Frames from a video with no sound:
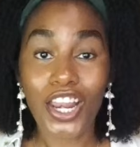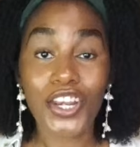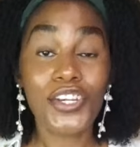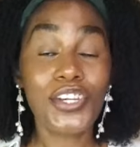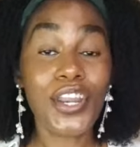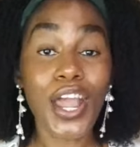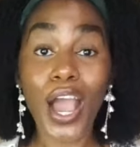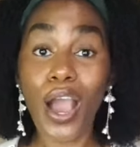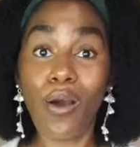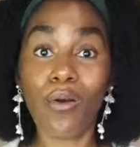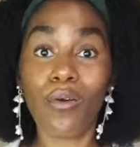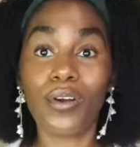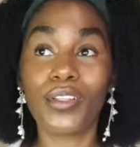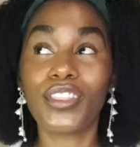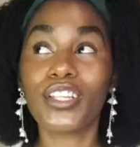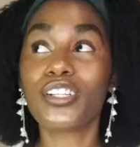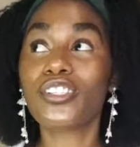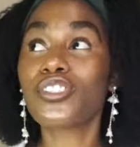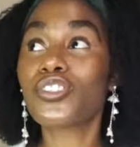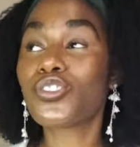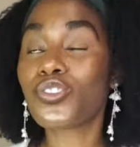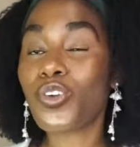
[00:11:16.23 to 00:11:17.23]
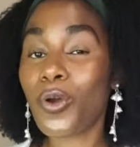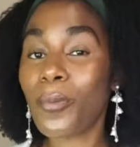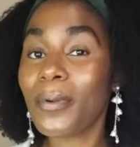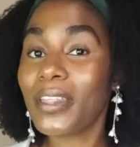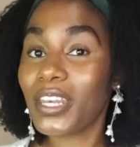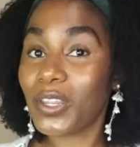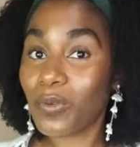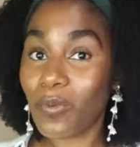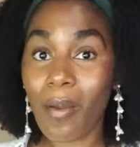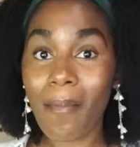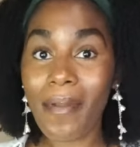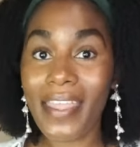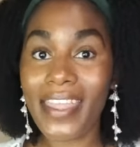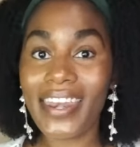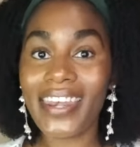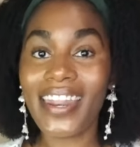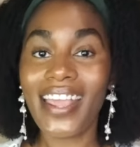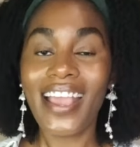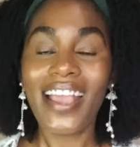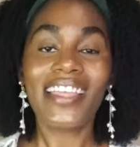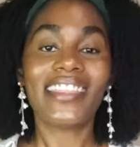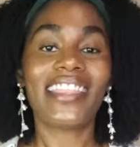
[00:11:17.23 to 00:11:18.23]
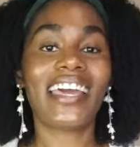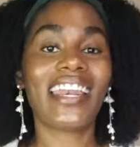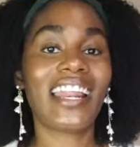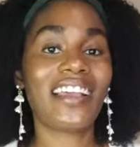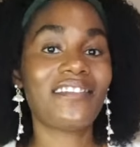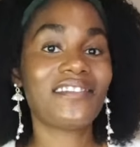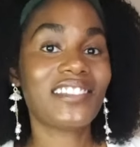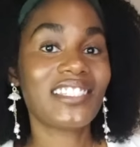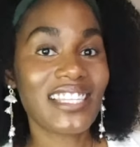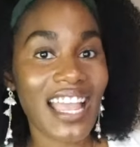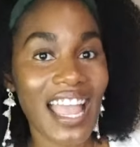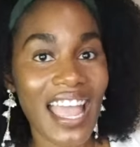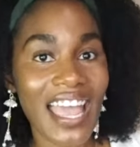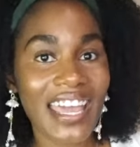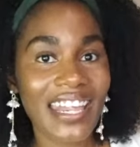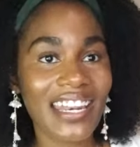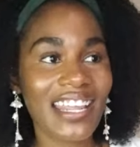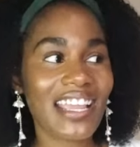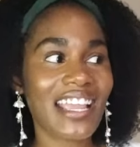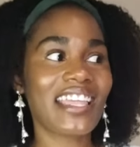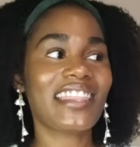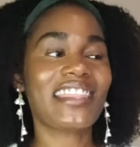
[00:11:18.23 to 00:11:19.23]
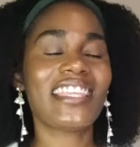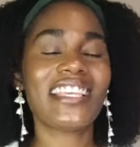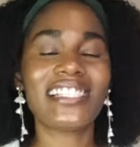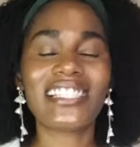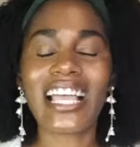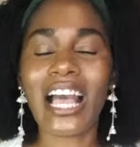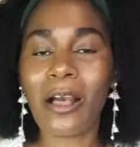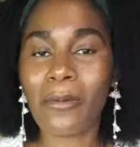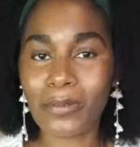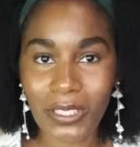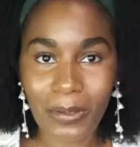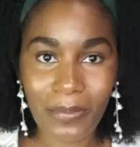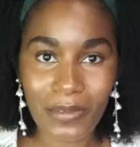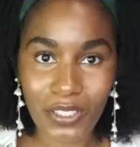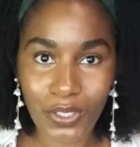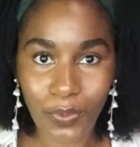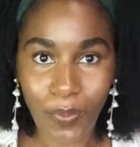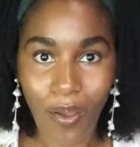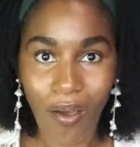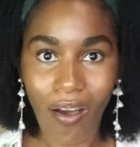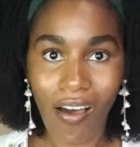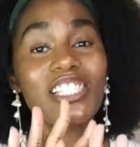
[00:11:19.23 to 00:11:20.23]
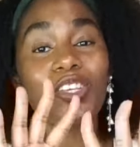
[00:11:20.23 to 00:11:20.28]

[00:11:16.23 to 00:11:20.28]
No, there are so many women that have said this helps them as well.